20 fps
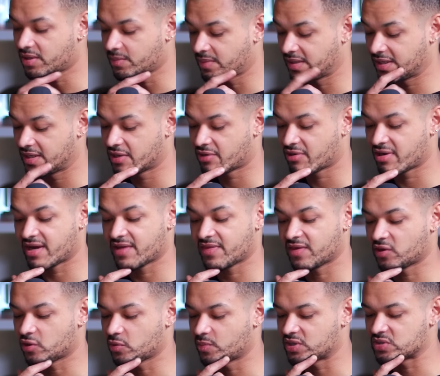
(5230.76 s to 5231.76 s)
completely agree. I
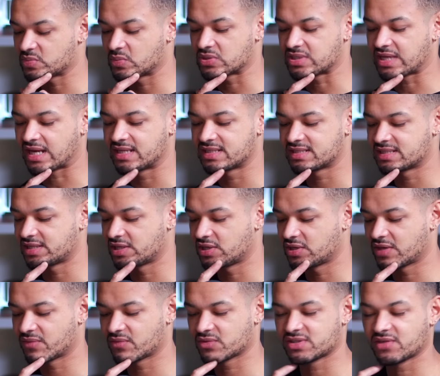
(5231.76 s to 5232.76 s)
think you're much more talented than you
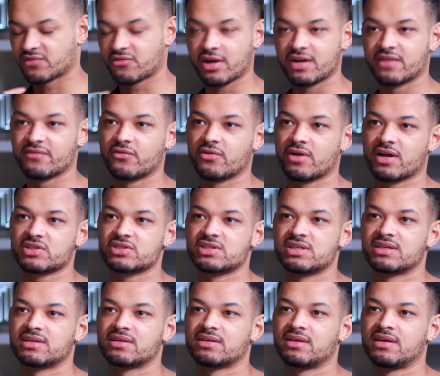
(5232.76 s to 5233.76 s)
give yourself credit for.
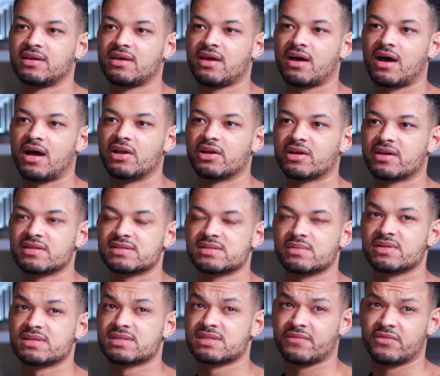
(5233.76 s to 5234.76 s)
Actually, thank you. I look at some
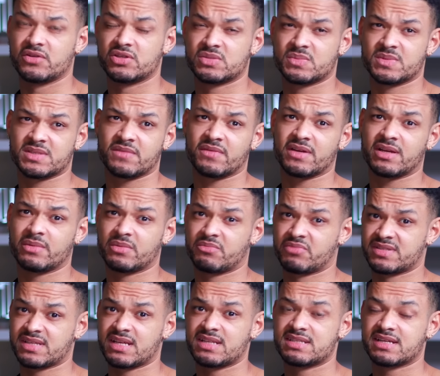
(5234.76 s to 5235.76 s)
of the stuff you do specifically with
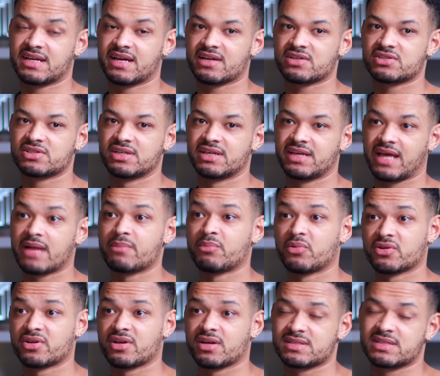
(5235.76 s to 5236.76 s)
presenting, actually, and
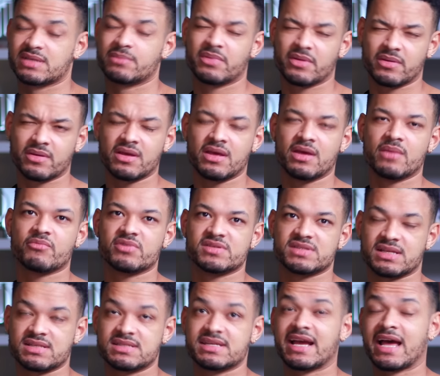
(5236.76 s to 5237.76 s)
podcasting, but
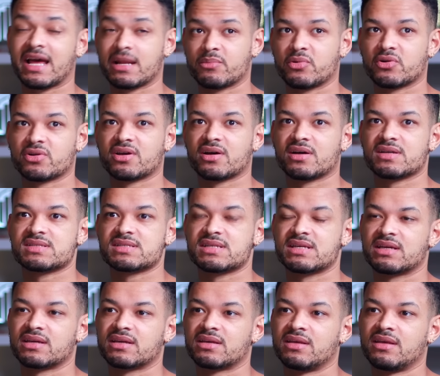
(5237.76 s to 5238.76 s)
presenting and
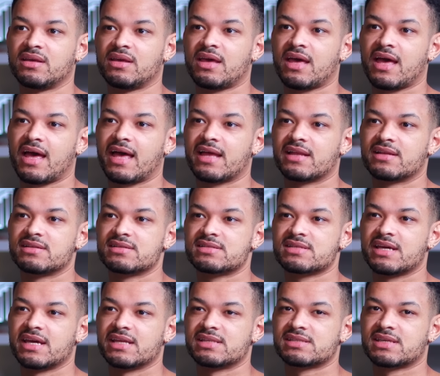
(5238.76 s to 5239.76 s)
podcasting, and
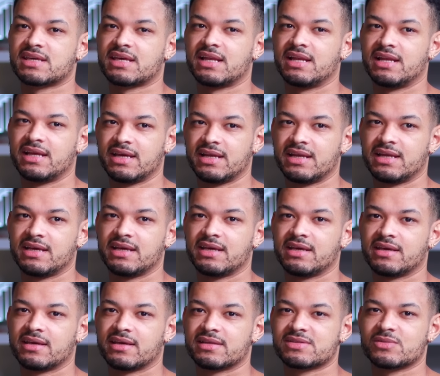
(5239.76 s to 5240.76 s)
it's
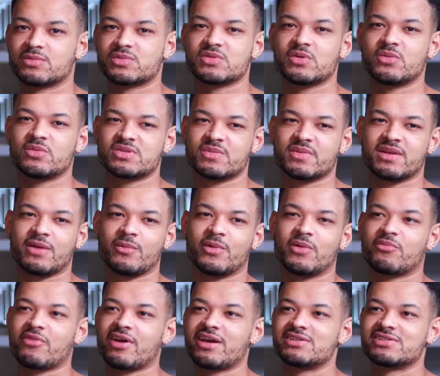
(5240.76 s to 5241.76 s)
clearly it's almost a bit like Will
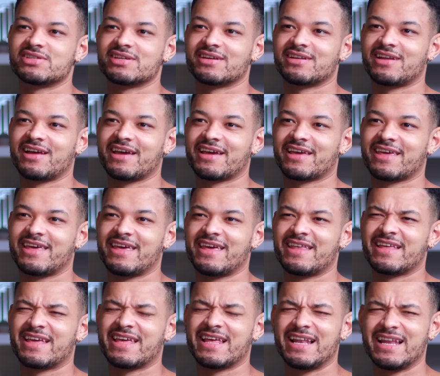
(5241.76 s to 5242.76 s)
Brazier, like
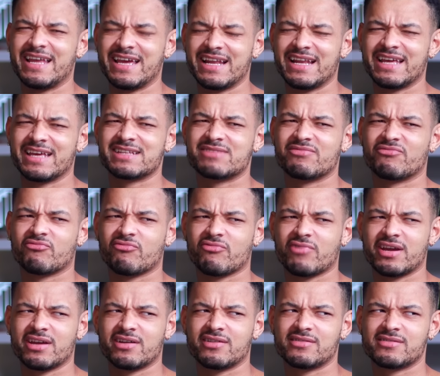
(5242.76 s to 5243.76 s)
clearly a
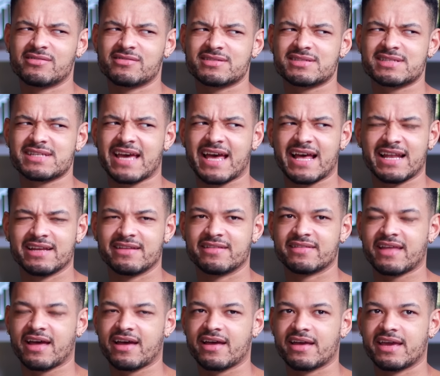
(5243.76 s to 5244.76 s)
real talent
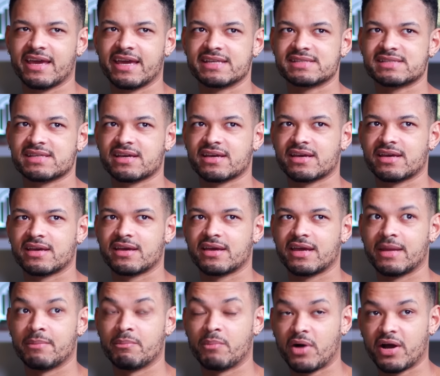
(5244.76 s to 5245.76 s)
that is,
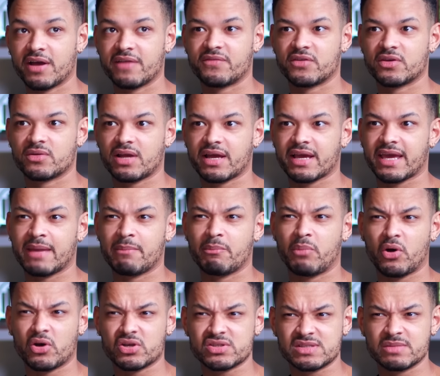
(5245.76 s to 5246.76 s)
in my view, like
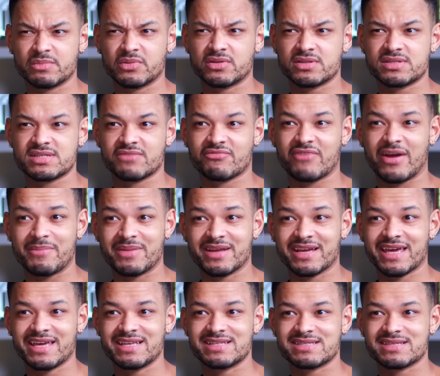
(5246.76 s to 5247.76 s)
impossible to
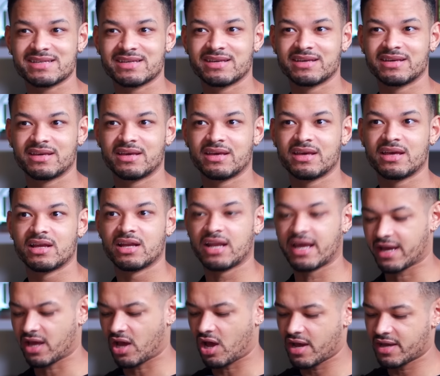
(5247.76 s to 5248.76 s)
replicate.
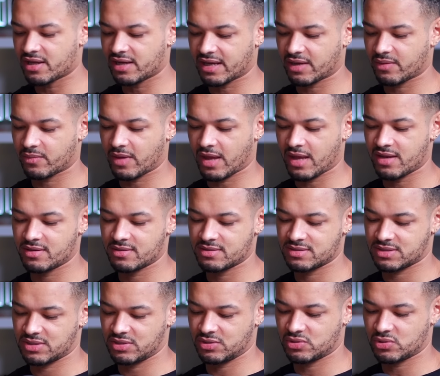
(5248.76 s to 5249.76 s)
Like I like,
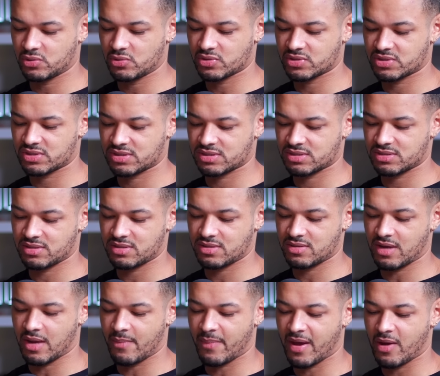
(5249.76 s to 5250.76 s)
and you talked
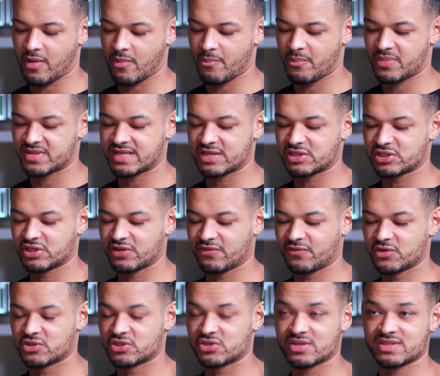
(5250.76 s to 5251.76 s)
about potentially in the
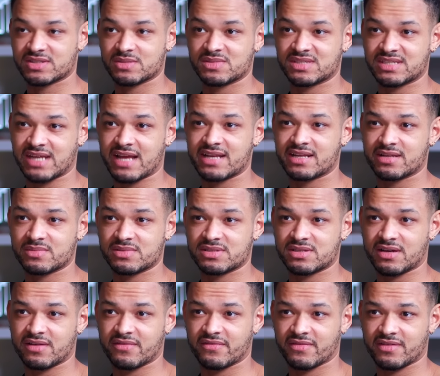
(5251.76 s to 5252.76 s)
future doing some stand up
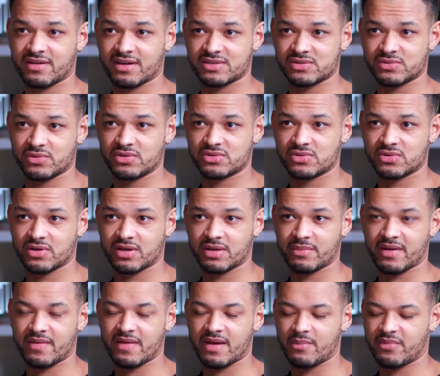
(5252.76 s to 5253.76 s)
stuff. Mm. I saw you talking
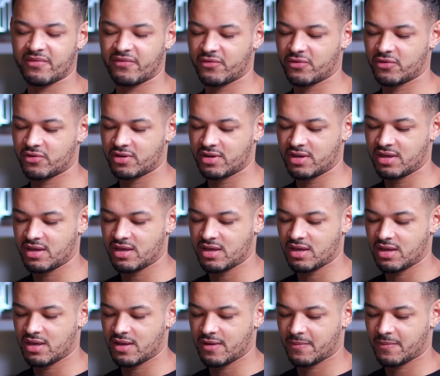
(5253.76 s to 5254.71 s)
about that before. Mm -hmm.